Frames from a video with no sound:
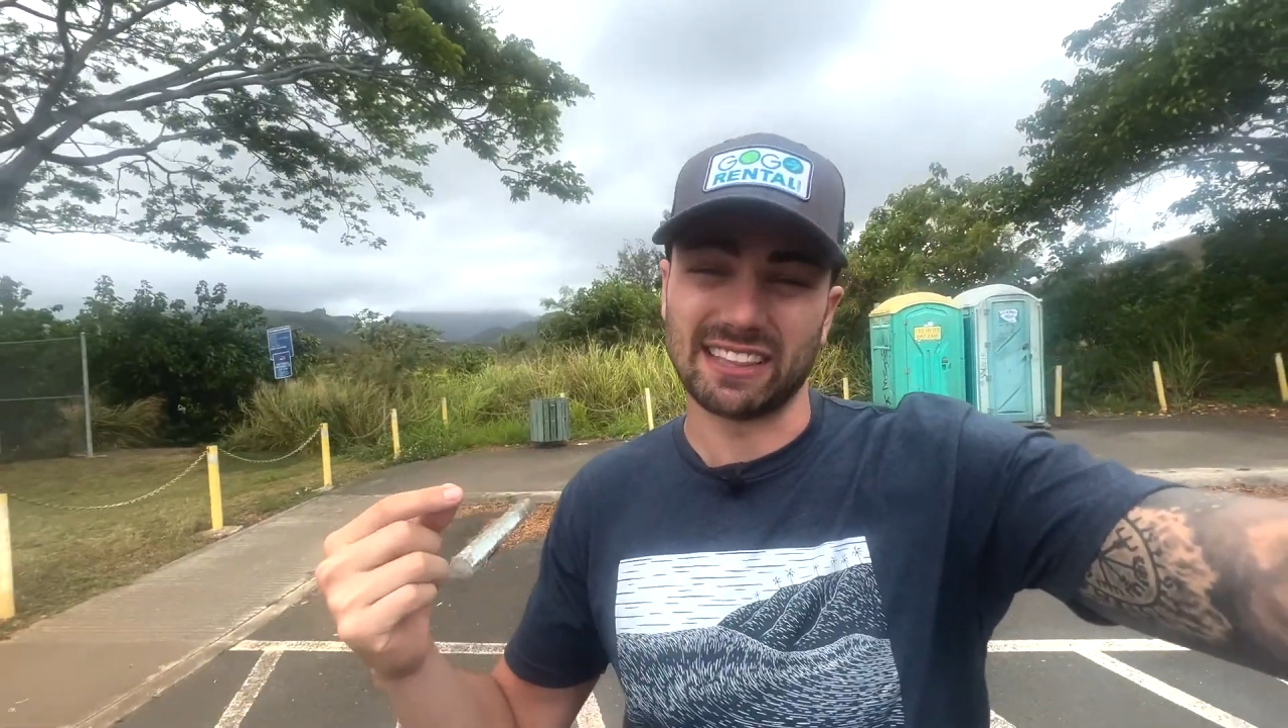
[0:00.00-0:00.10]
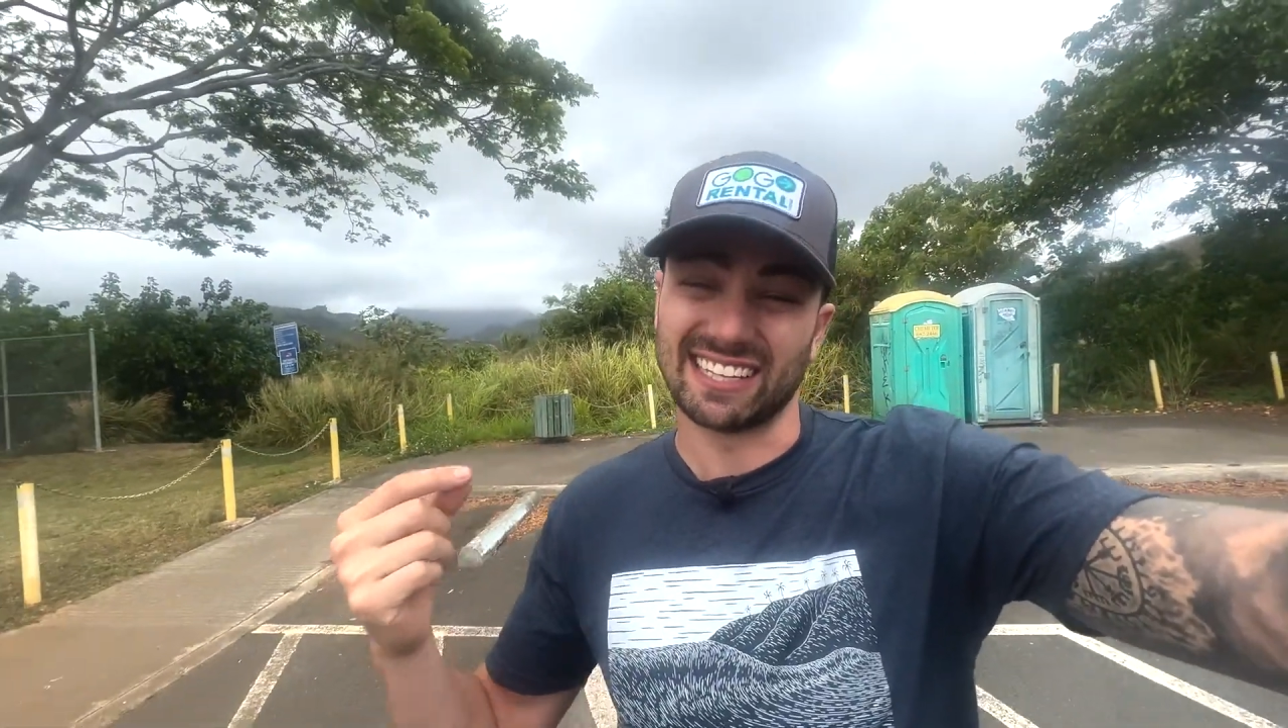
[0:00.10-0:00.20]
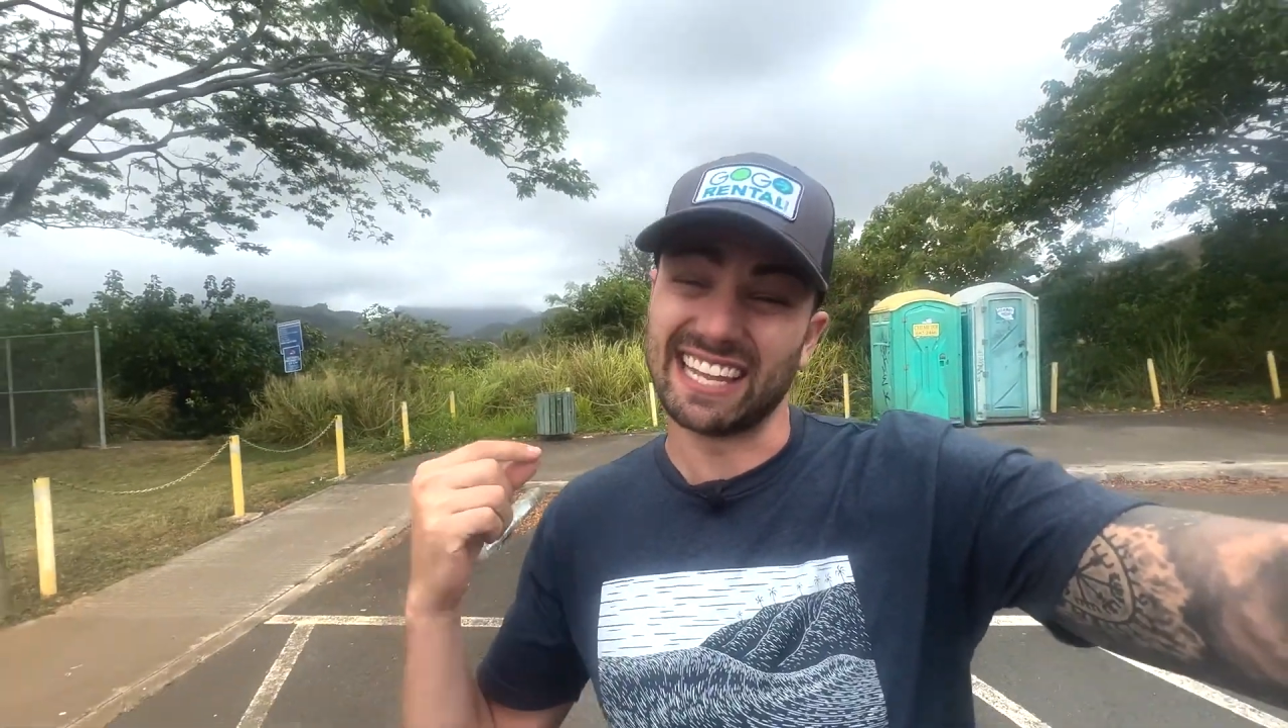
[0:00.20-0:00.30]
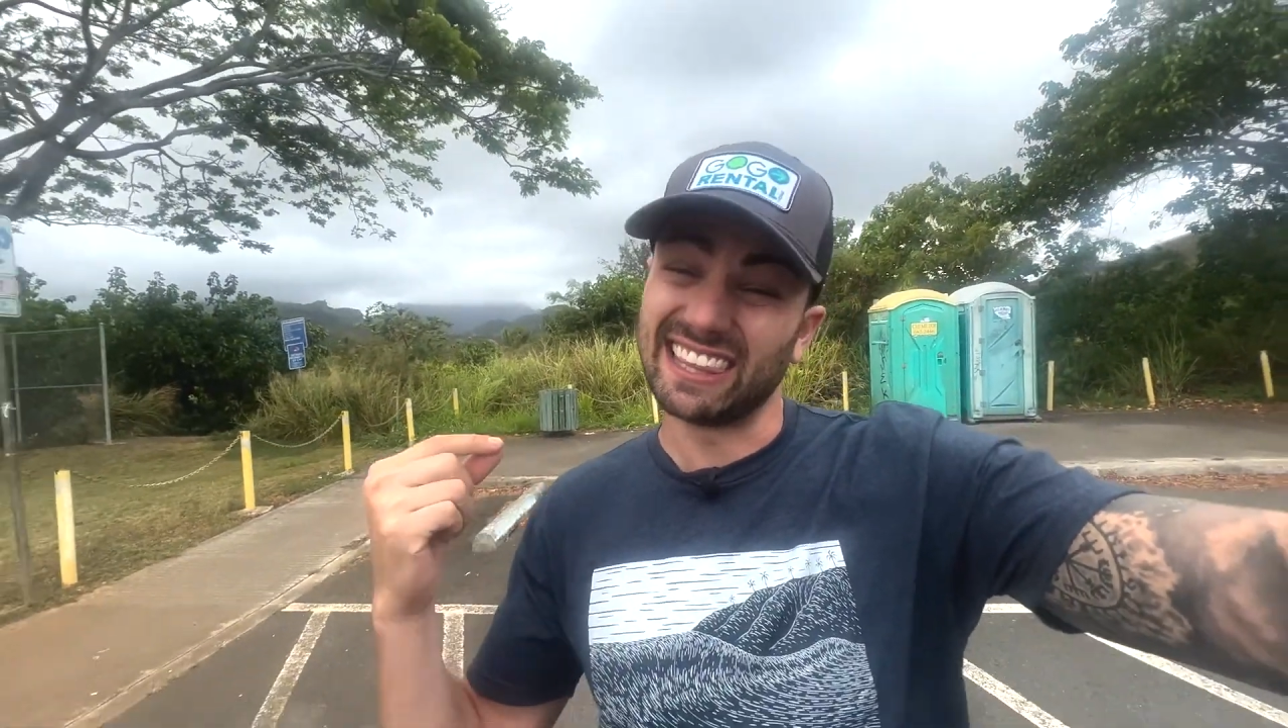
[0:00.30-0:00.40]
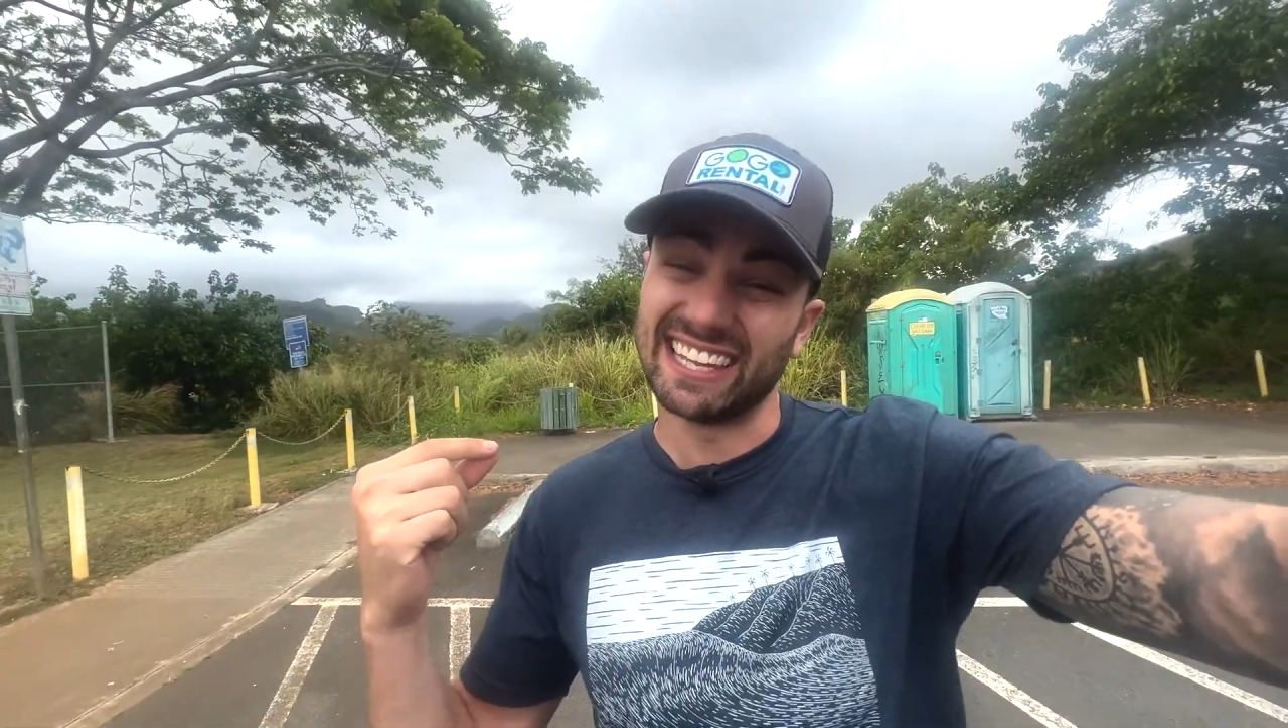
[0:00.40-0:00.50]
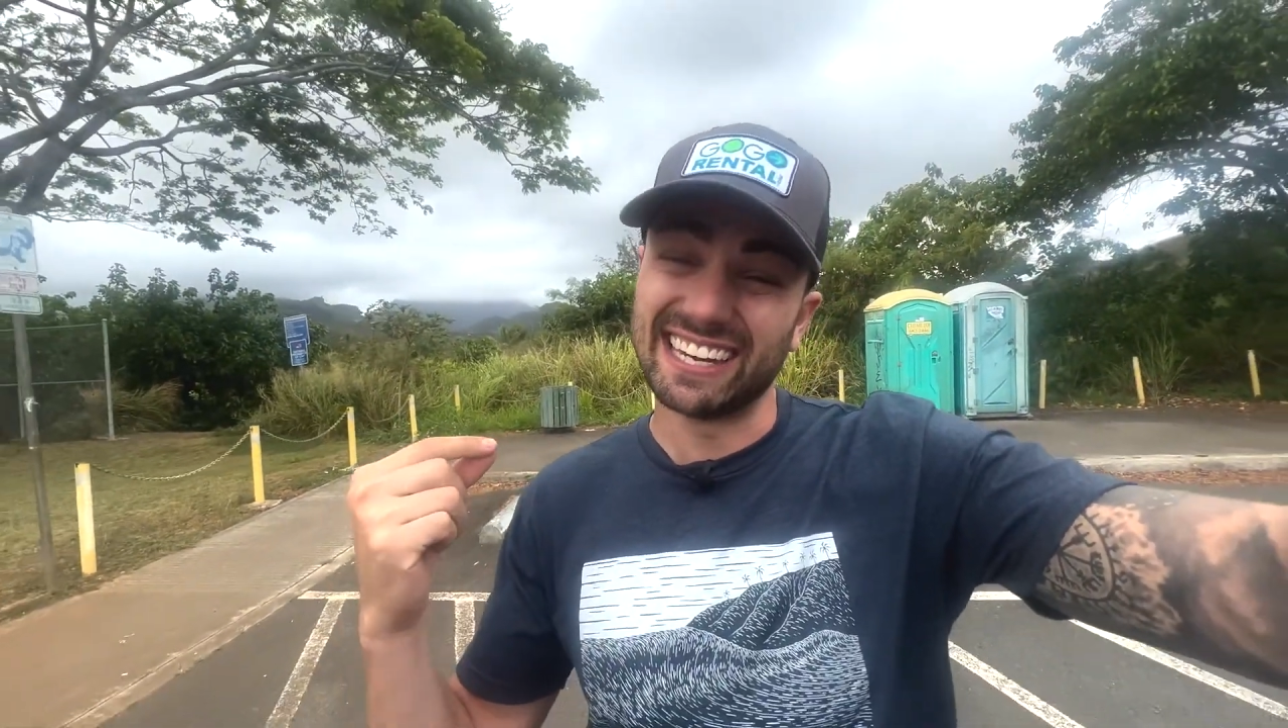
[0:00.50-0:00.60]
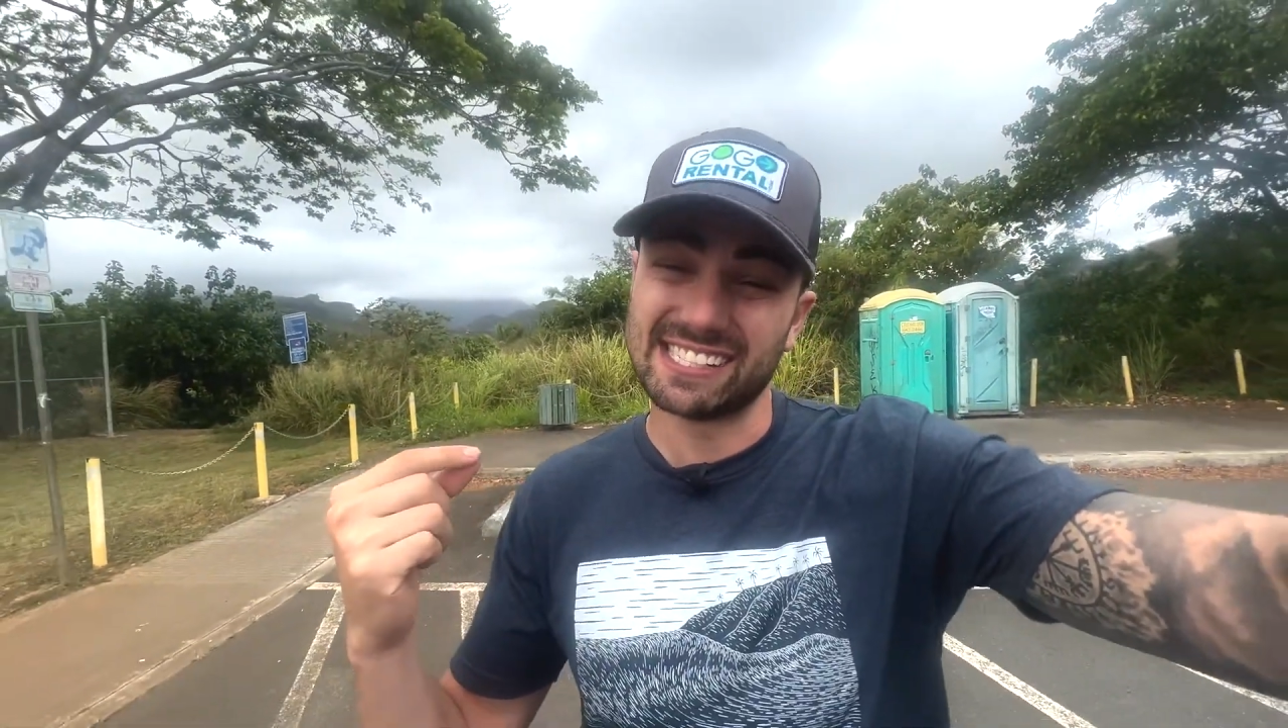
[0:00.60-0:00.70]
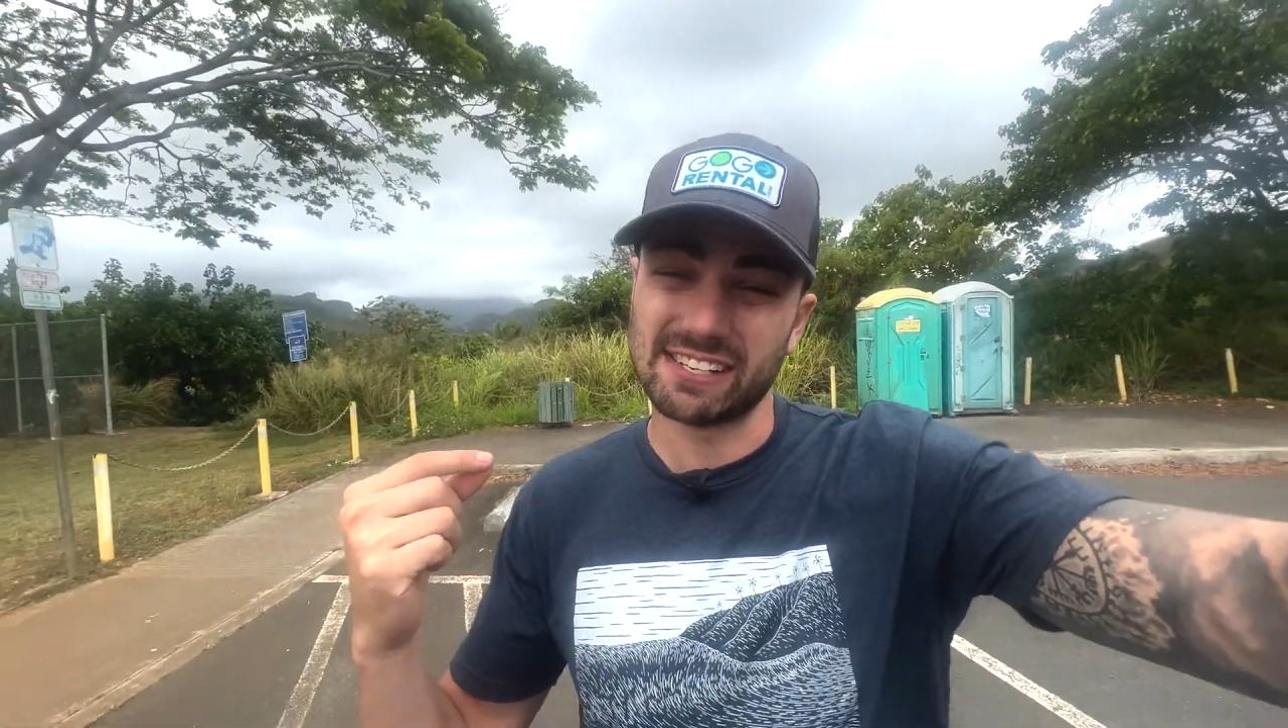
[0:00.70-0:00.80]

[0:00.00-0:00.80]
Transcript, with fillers: the cleanliness